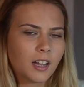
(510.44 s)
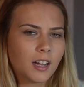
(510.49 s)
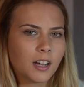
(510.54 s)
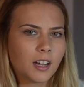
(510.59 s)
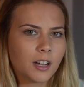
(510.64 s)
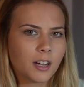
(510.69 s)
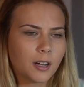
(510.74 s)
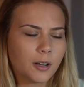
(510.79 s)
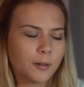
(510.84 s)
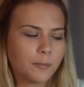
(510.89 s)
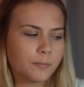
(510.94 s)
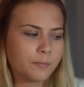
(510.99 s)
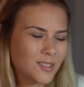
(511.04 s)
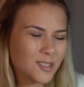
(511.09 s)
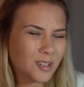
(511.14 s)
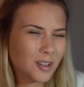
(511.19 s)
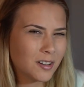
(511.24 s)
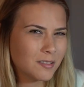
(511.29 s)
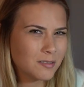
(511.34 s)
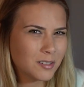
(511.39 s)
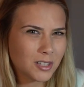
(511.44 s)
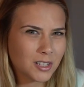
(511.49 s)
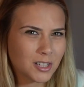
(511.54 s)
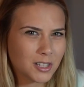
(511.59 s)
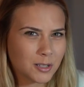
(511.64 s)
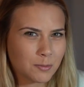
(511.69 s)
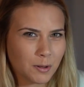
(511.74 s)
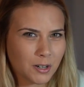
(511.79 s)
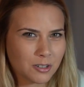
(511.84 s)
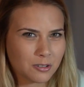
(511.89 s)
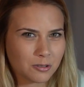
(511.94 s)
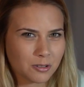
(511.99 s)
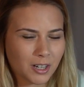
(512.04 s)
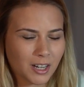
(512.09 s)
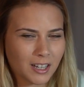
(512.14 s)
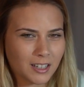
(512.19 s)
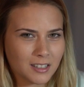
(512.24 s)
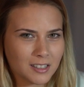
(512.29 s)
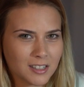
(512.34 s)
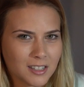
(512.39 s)
So I'm just a special
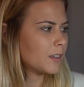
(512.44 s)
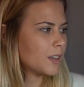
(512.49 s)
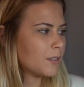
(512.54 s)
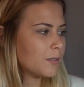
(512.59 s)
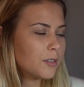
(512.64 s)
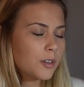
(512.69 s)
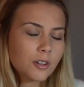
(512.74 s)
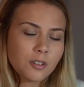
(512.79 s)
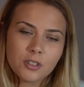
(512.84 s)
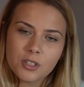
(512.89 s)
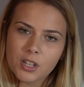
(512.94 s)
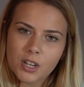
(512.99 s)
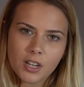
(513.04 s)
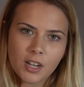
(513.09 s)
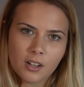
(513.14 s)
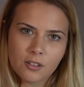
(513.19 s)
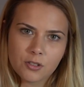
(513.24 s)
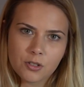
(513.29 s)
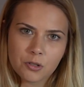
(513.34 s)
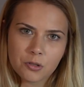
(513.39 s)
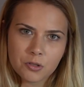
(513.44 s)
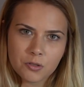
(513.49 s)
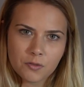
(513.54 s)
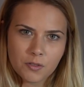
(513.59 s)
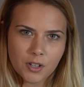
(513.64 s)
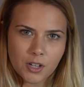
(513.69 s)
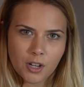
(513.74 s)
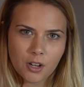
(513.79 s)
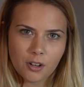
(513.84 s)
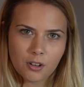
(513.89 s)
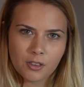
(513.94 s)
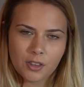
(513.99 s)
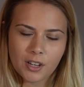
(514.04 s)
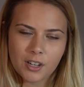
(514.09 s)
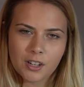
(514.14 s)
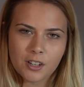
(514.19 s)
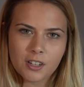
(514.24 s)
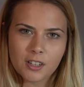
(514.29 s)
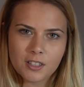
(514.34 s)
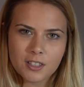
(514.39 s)
case. If you go and check out Jaw's video, then
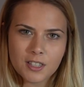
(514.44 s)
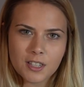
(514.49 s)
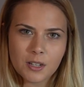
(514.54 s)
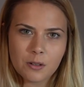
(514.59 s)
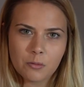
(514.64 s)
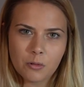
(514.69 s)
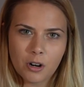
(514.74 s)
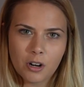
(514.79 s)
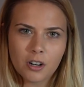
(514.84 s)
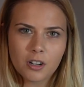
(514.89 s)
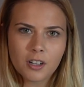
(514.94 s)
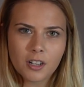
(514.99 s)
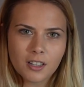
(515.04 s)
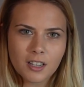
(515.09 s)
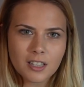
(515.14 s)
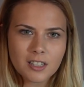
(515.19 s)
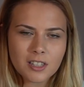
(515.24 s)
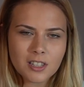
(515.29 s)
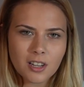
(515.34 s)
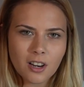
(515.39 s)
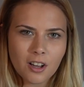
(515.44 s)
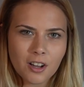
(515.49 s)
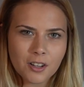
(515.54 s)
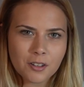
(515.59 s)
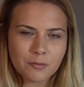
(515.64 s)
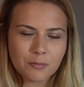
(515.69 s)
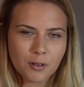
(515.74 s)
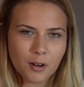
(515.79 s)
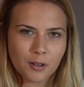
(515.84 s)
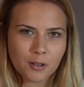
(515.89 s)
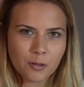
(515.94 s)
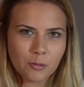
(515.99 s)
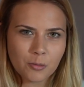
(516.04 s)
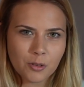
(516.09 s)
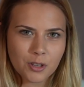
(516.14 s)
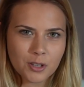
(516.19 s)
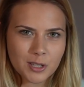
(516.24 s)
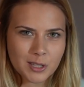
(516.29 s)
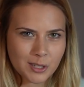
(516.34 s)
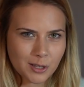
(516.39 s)
you can see what it's like vlogging
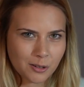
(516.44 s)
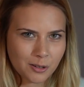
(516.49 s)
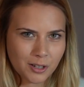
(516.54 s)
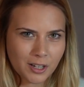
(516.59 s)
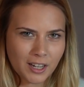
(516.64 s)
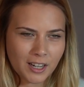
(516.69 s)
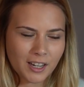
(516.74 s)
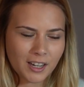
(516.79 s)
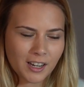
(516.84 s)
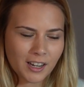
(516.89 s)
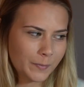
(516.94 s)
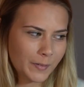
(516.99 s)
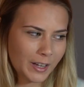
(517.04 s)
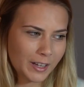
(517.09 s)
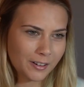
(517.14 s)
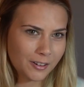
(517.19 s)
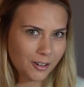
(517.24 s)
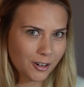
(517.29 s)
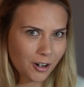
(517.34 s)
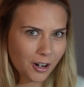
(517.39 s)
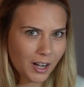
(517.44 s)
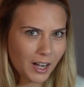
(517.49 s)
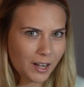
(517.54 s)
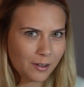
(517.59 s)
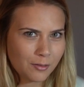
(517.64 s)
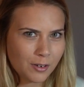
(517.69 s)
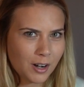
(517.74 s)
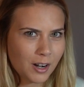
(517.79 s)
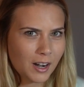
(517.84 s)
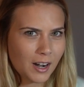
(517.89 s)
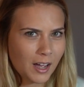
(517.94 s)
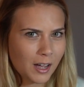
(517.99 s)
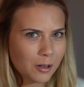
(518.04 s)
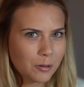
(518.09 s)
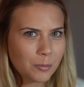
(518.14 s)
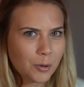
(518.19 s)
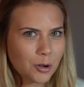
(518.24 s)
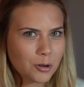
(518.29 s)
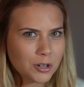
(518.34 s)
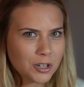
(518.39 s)
with a Sony and not having an
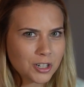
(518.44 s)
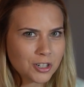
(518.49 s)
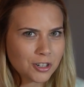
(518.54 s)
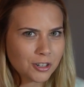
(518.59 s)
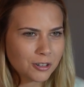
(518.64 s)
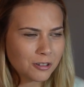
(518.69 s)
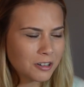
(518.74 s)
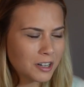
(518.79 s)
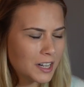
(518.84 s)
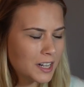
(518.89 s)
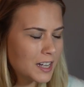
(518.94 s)
elbow issue.